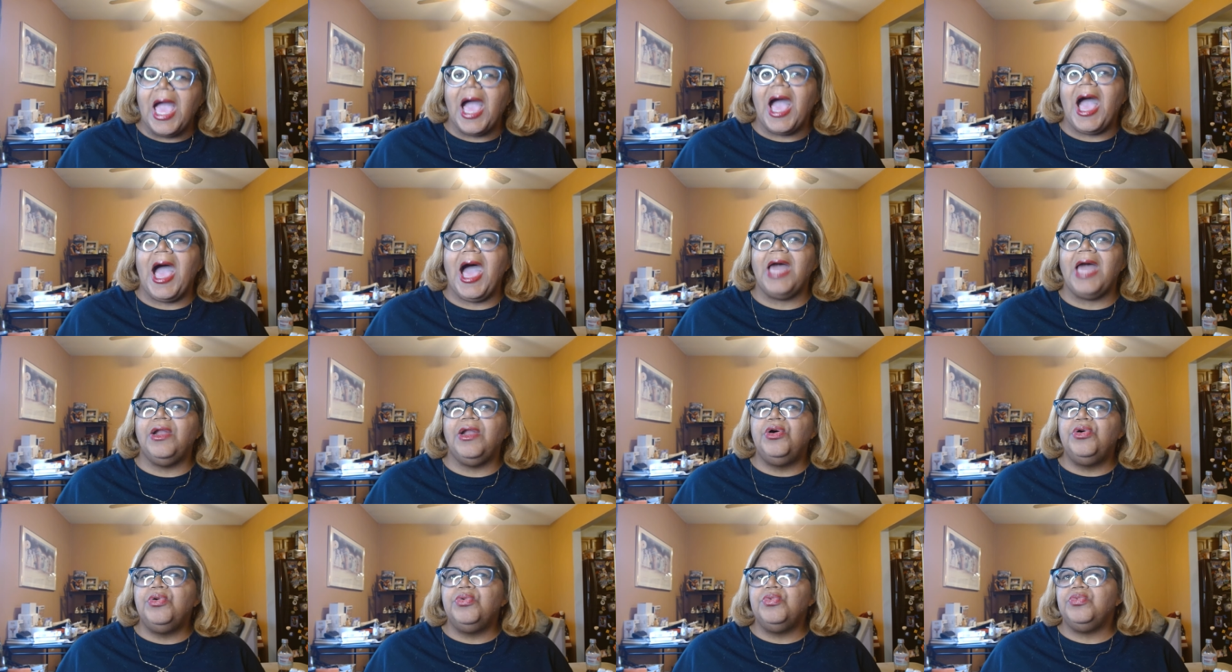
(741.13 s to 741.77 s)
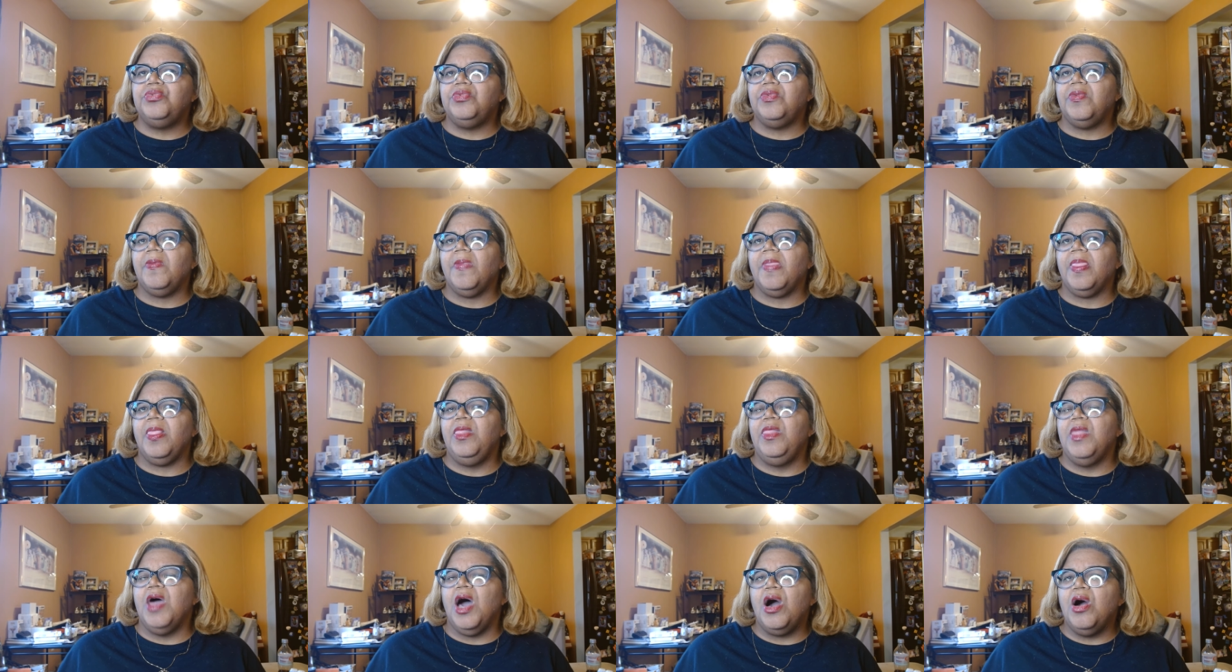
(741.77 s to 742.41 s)
I don't
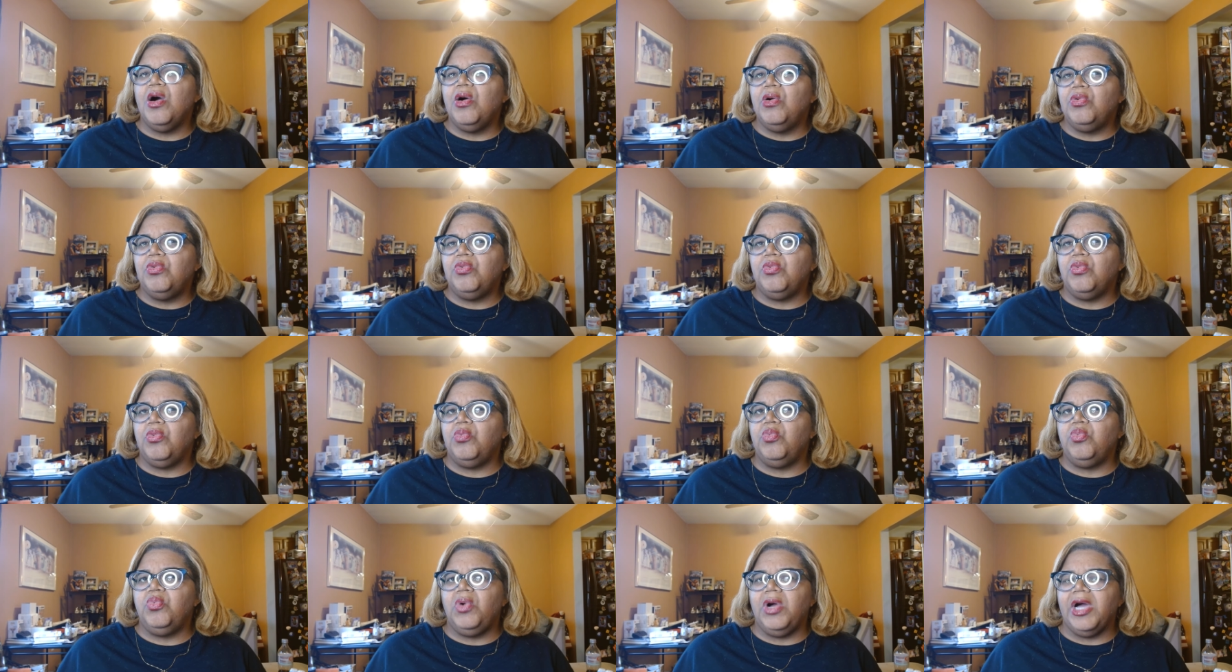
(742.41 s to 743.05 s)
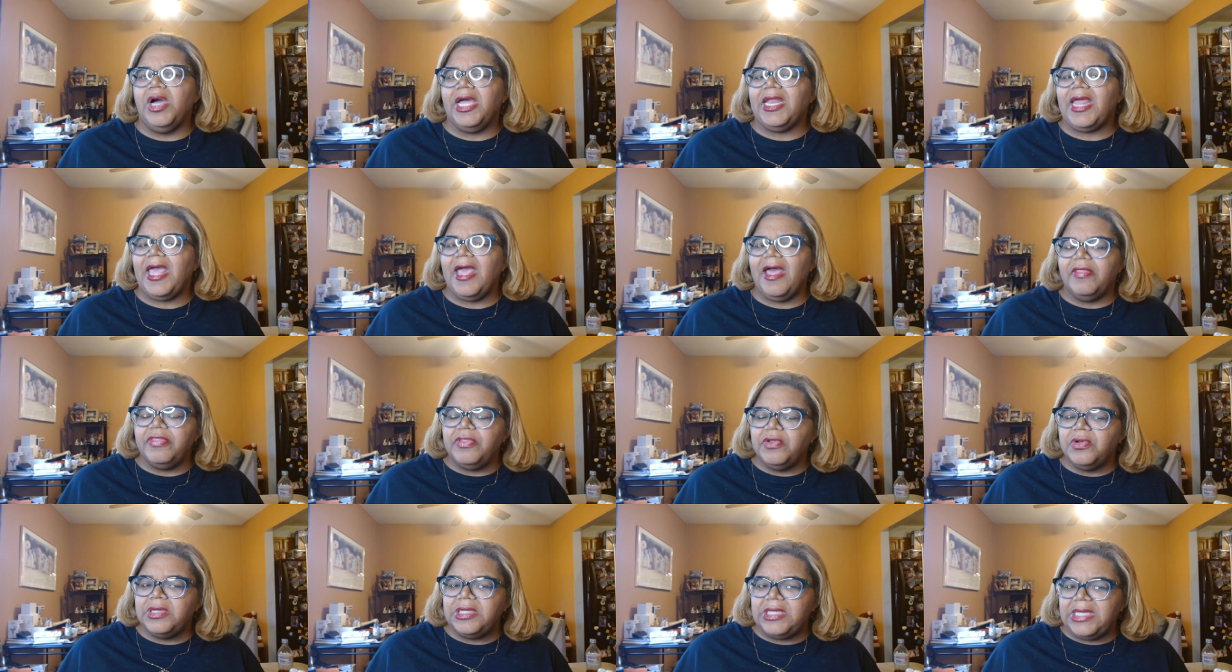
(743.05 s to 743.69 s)
know what
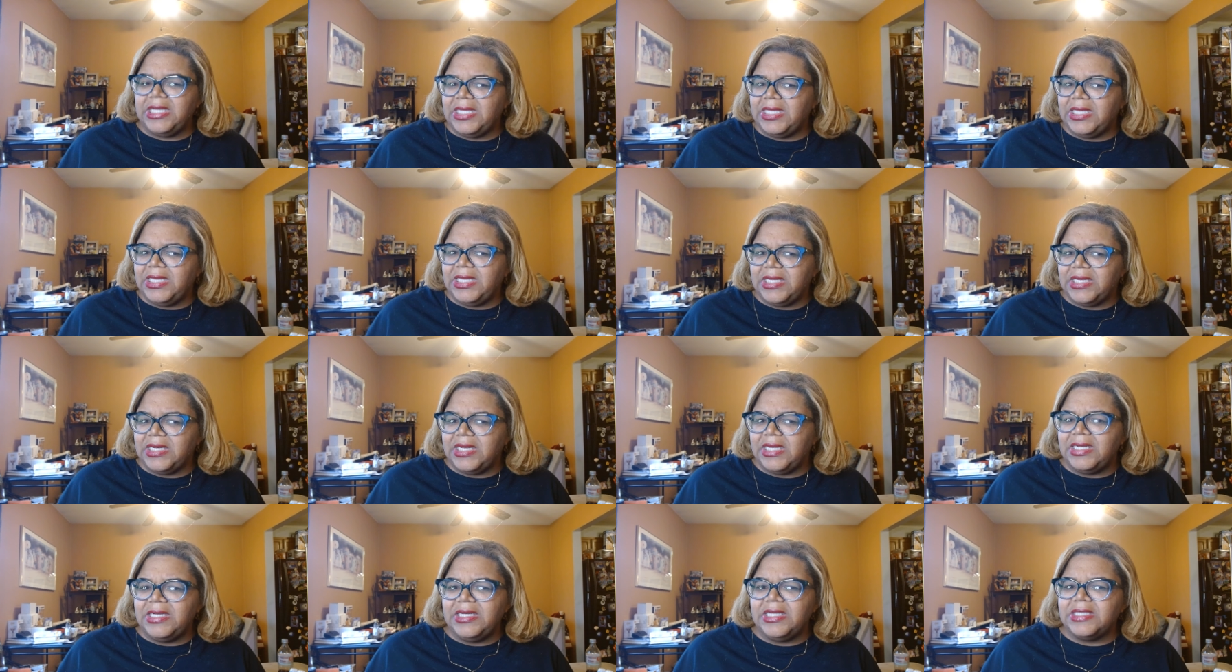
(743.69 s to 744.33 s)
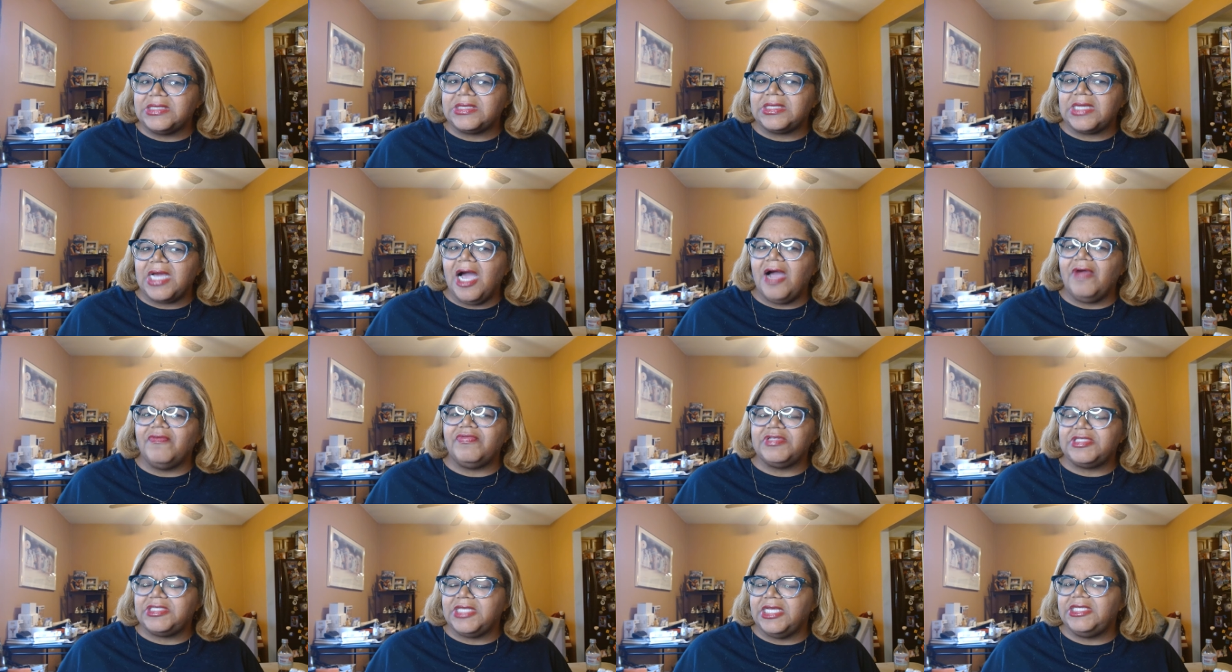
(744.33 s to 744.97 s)
Heather did in this
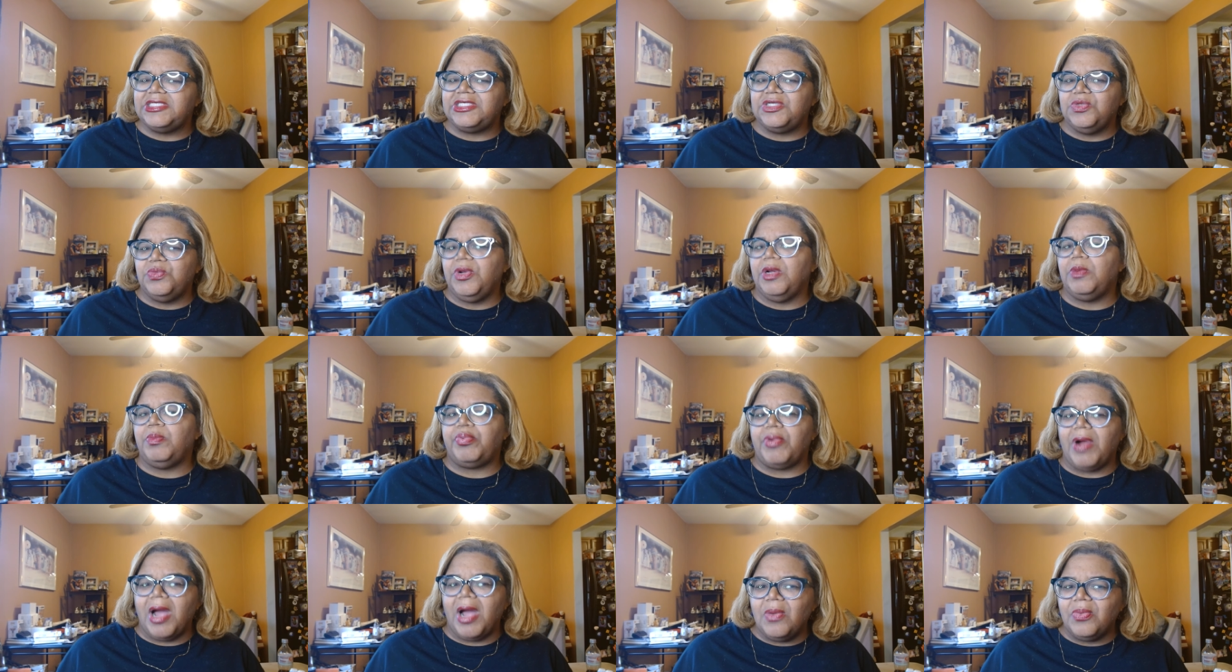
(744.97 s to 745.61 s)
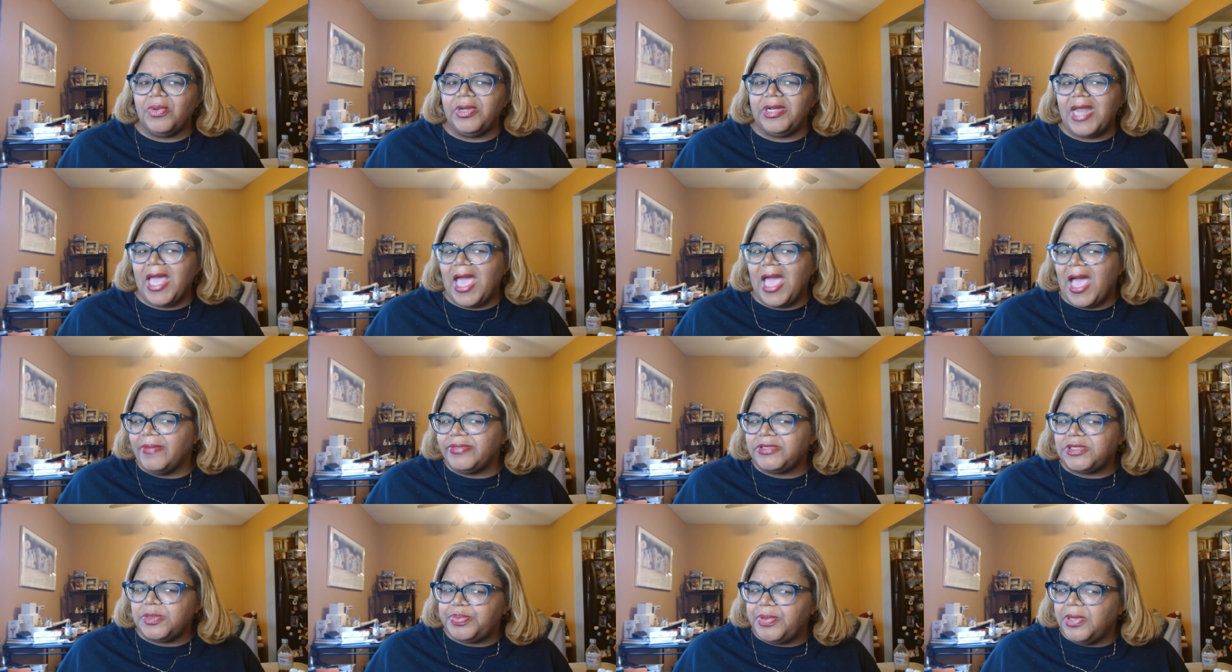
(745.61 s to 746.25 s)
conversation with Bronwyn that
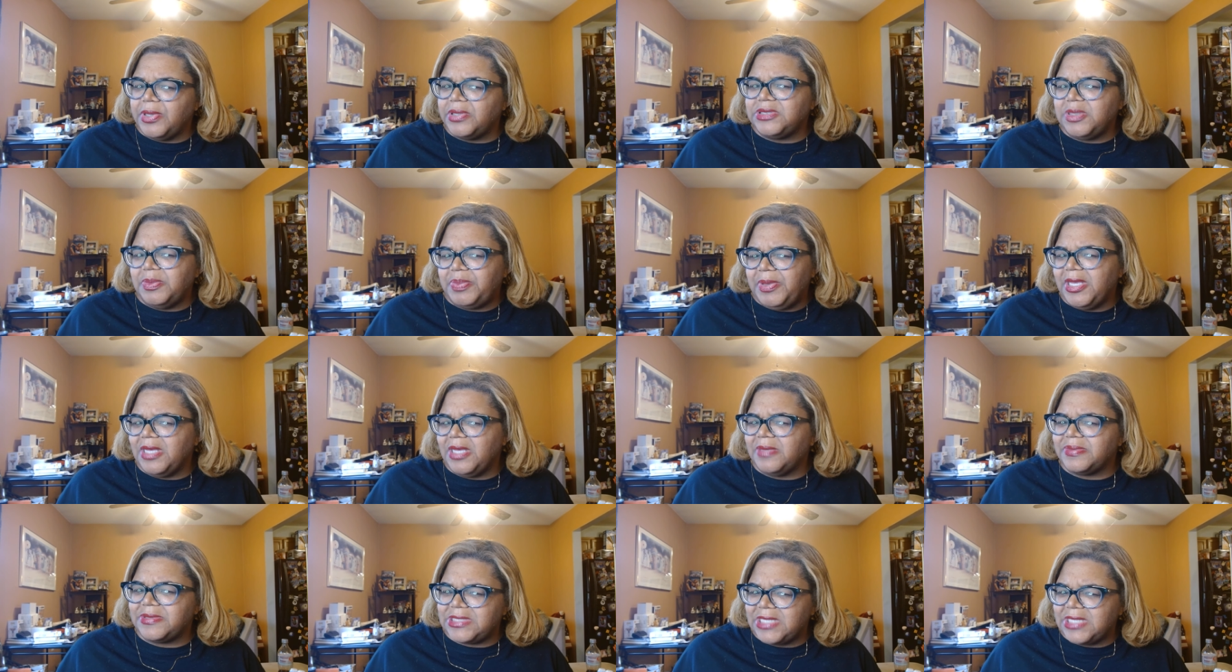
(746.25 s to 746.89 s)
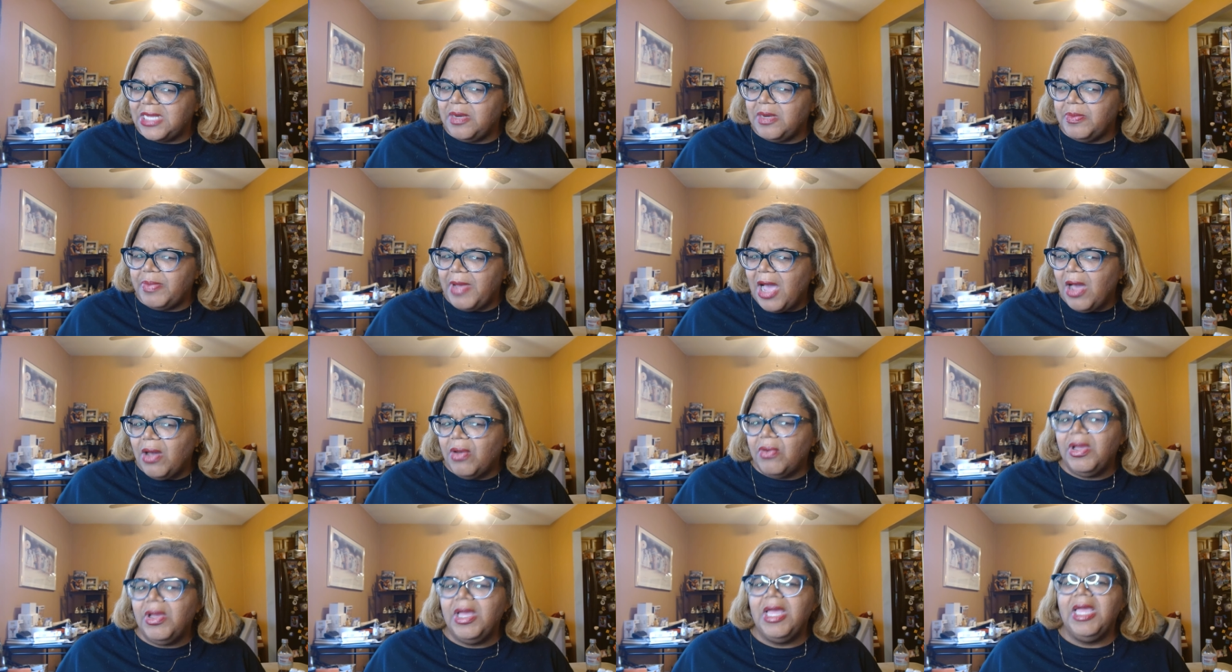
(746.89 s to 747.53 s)
I'm supposed to be upset
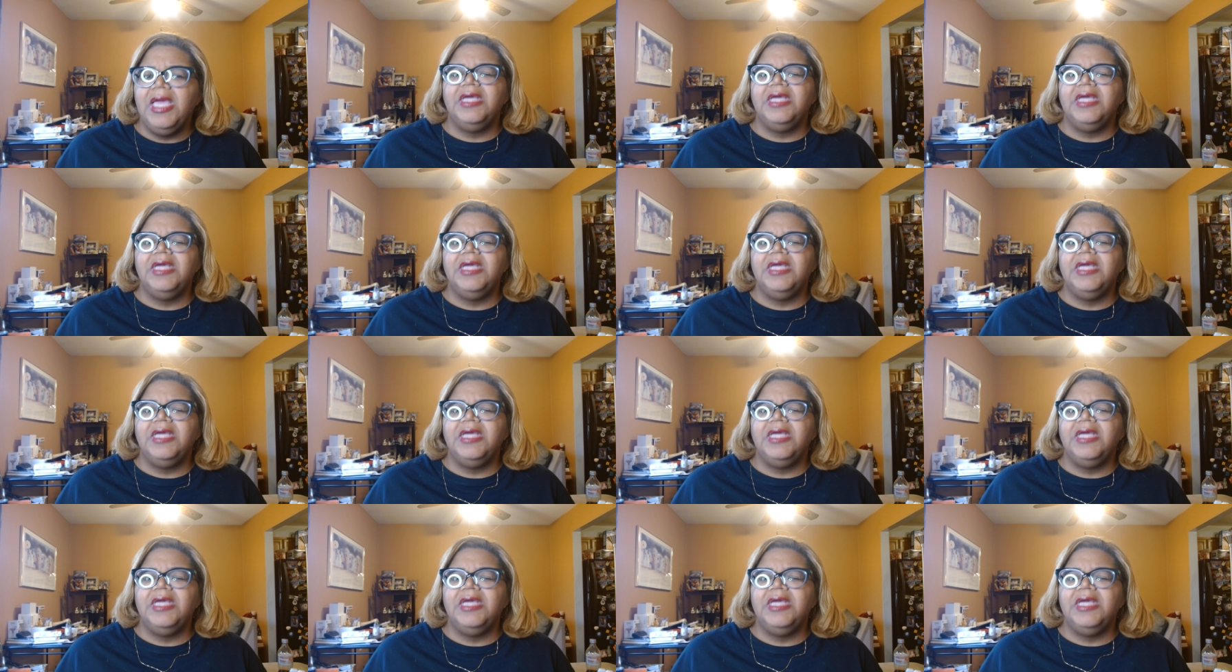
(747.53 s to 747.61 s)
about.